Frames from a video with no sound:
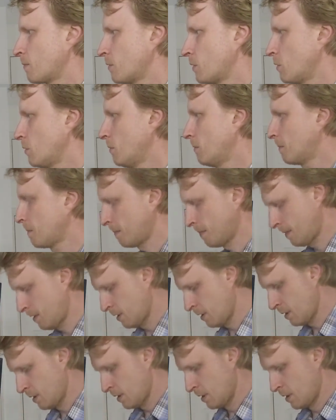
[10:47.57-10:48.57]
for you,
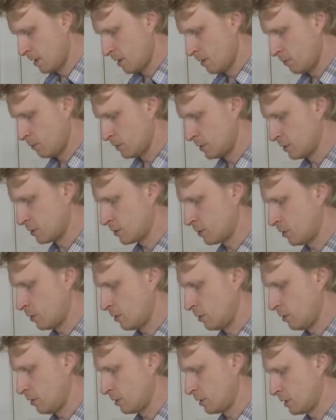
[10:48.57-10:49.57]
which is
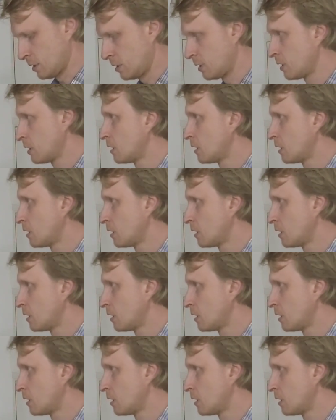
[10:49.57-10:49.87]
called